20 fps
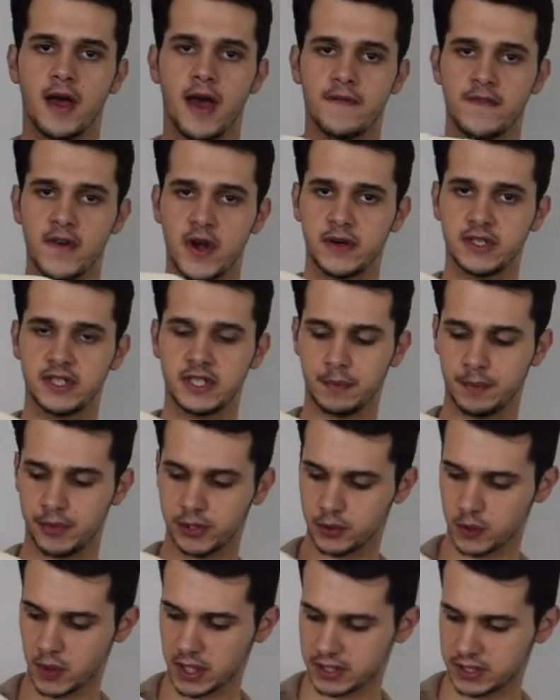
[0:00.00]
A very simple
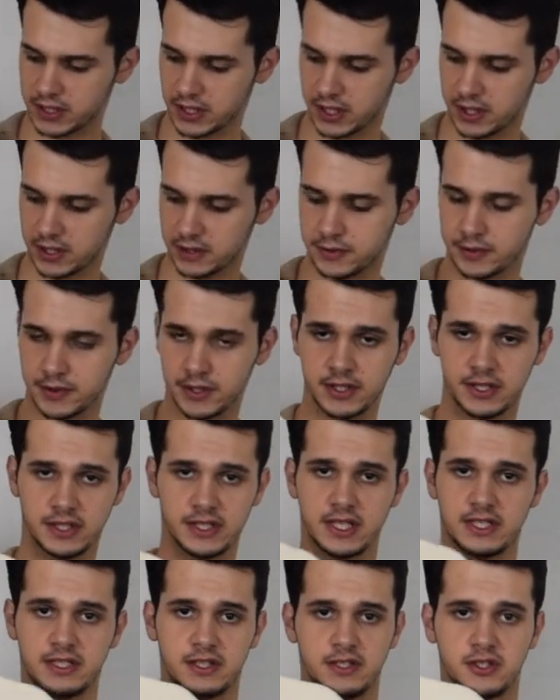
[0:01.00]
sweatshirt, it's
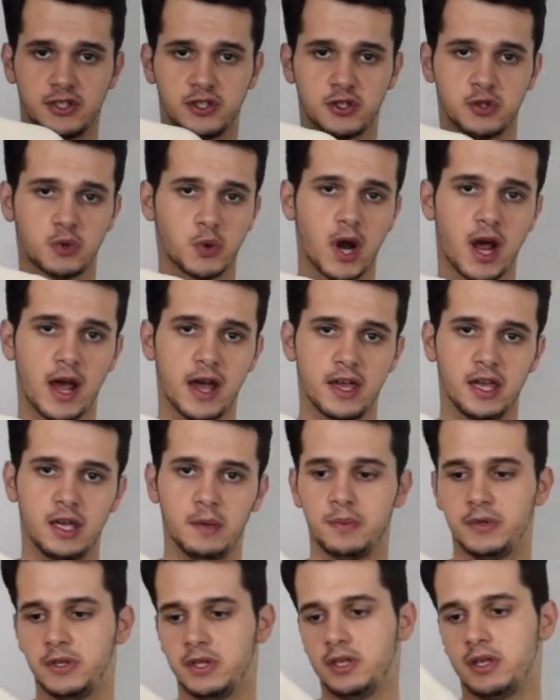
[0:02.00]
just
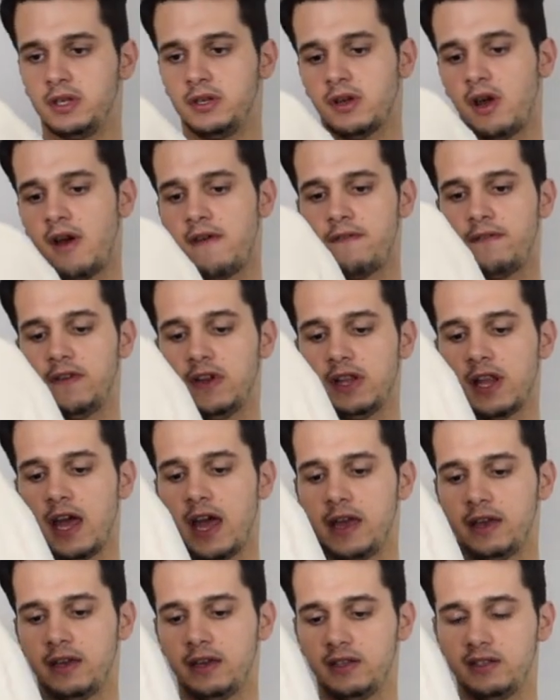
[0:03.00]
striped. I feel
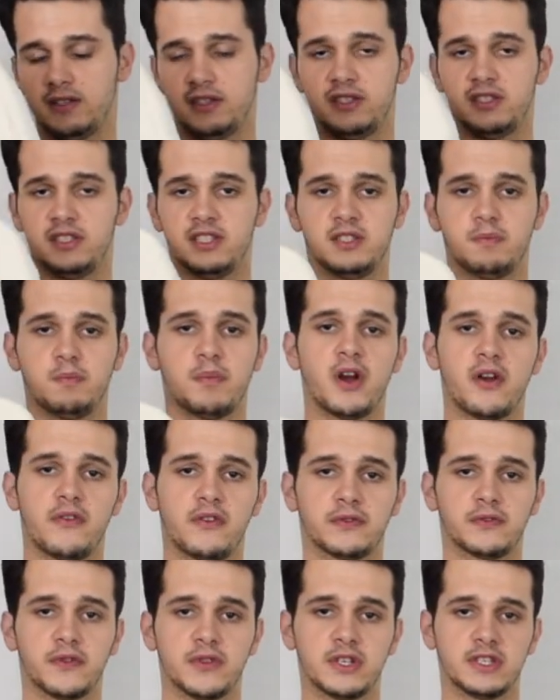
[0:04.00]
like it's just
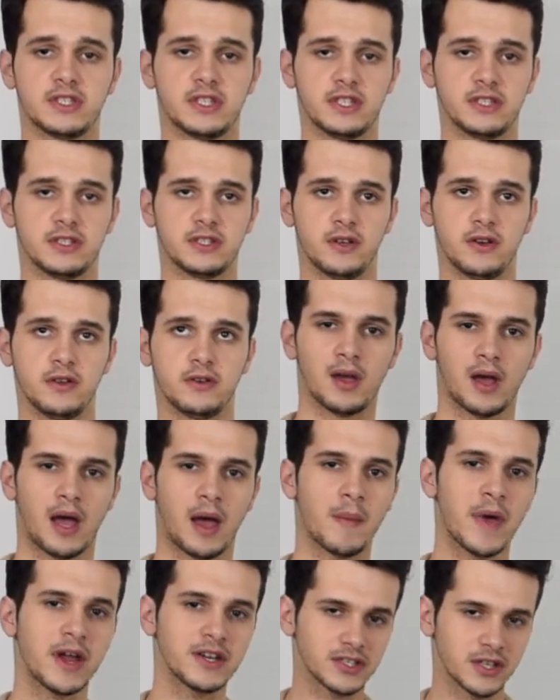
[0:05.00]
perfect for this season.
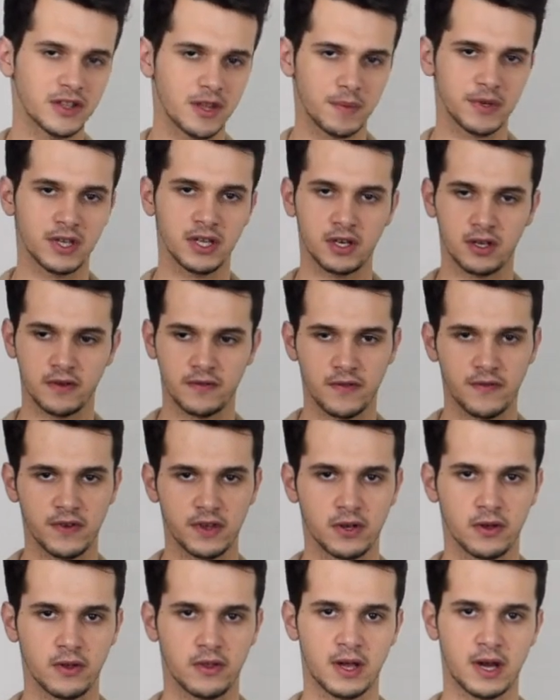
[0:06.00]
I mentioned at the beginning of the
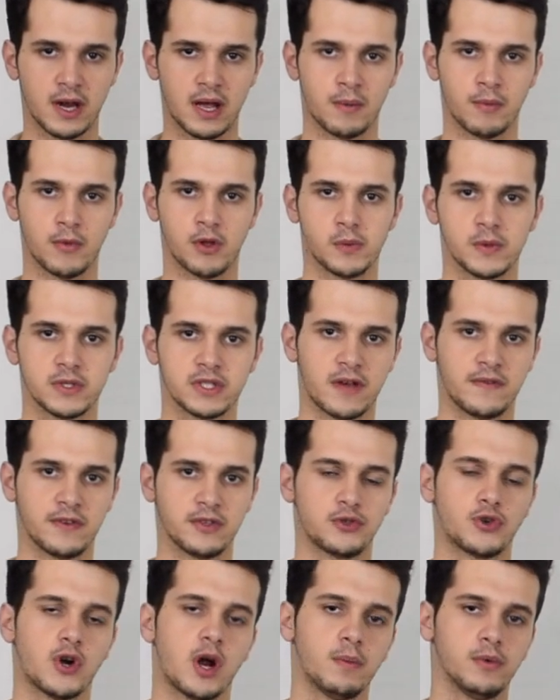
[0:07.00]
video that I'm always
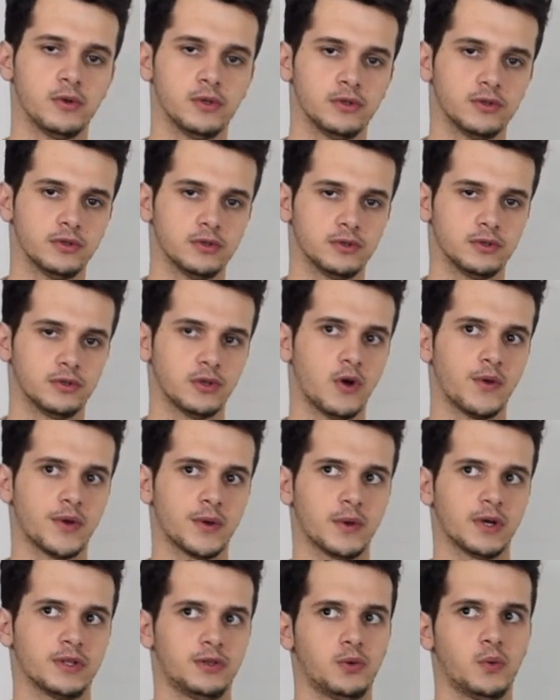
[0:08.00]
having trouble knowing
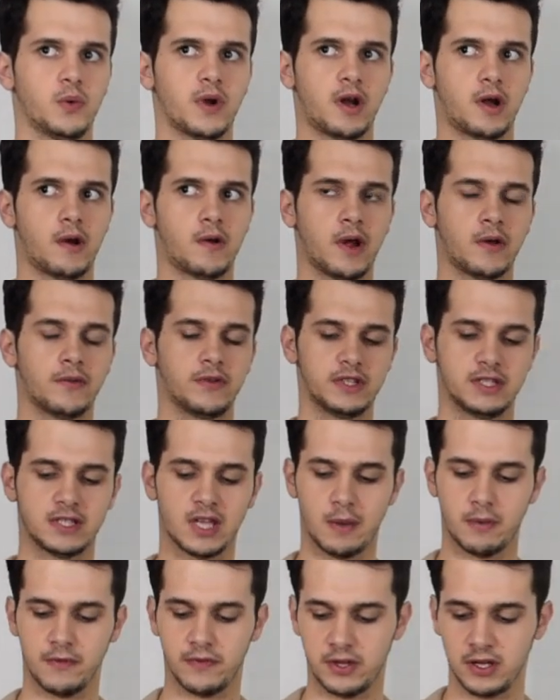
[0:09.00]
what to wear around this
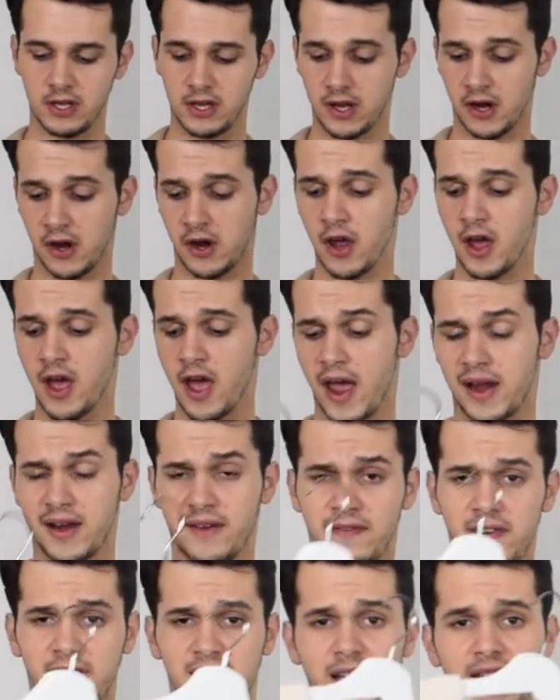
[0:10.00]
time of the year, and I
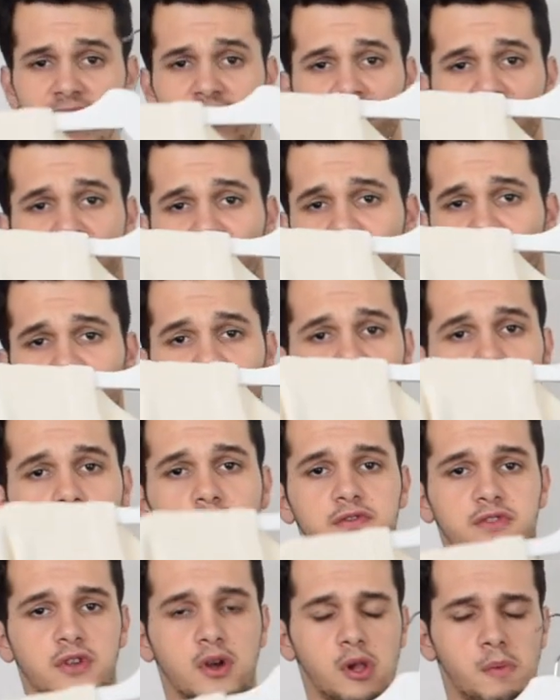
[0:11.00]
feel like this just
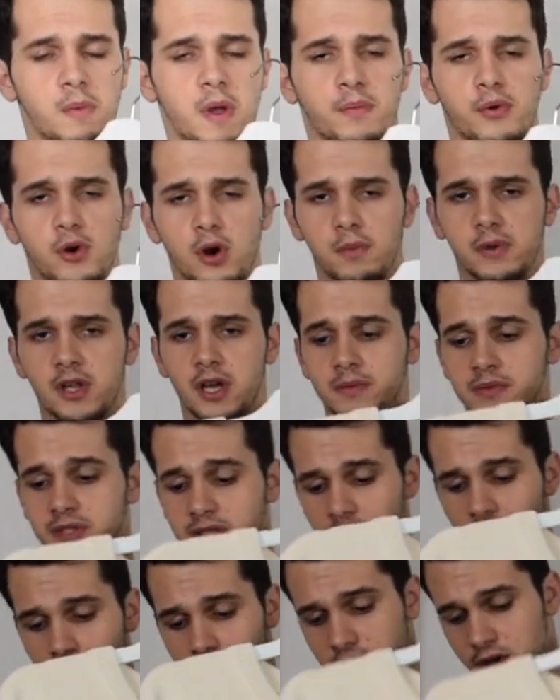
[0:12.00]
solves all my problems,
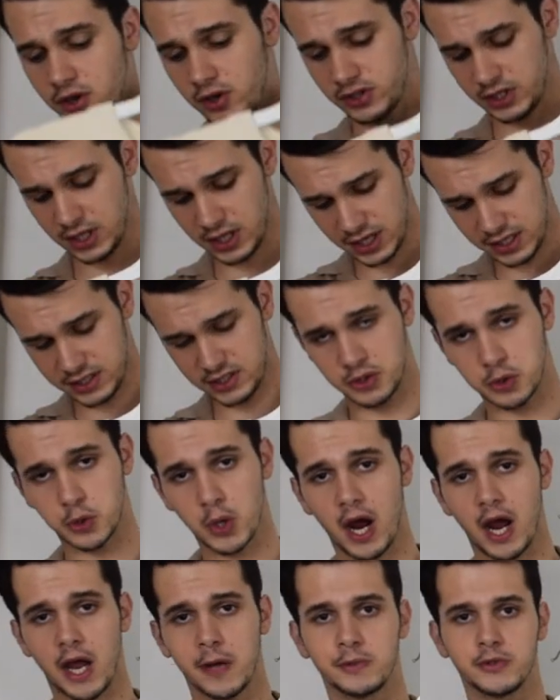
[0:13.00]
because it is
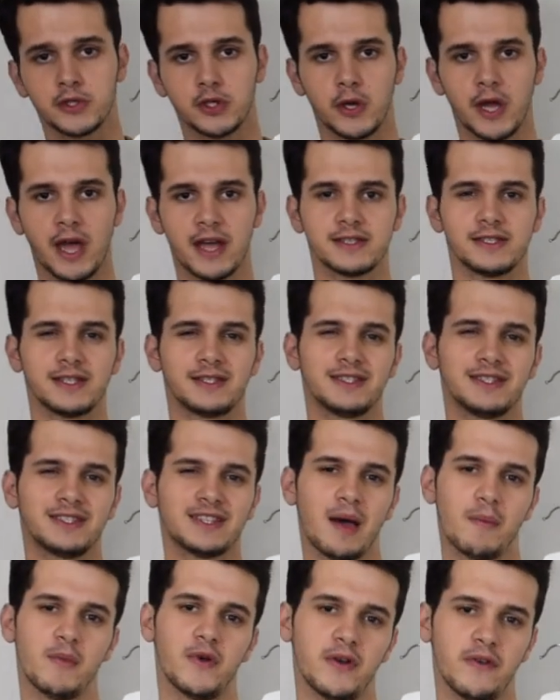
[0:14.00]
striped, so it has that
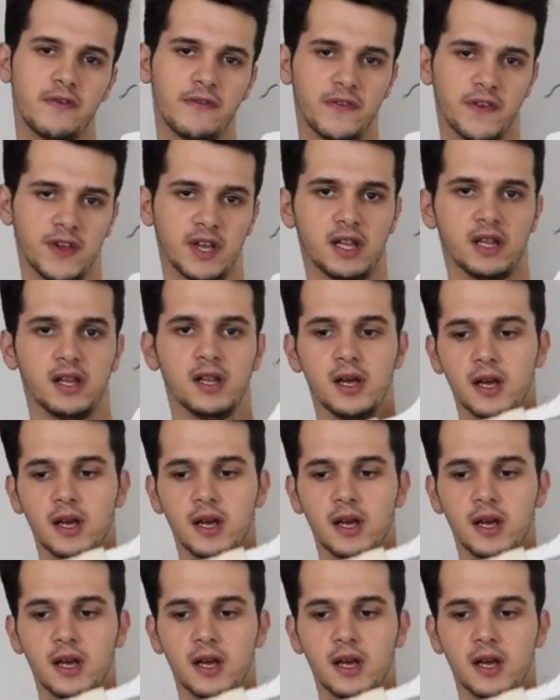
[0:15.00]
summery feel,